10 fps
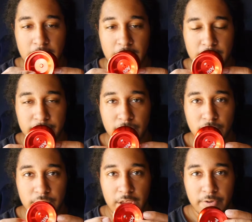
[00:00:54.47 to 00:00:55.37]
in
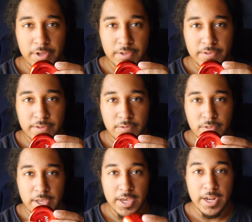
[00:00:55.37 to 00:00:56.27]
certain areas
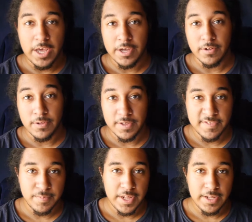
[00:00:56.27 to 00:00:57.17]
that I'll
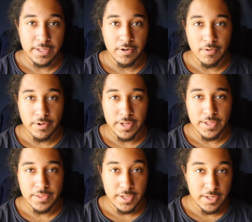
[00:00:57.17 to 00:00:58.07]
explain later on
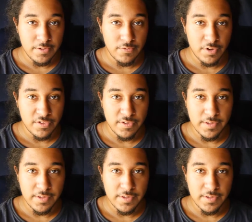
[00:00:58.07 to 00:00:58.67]
in the construction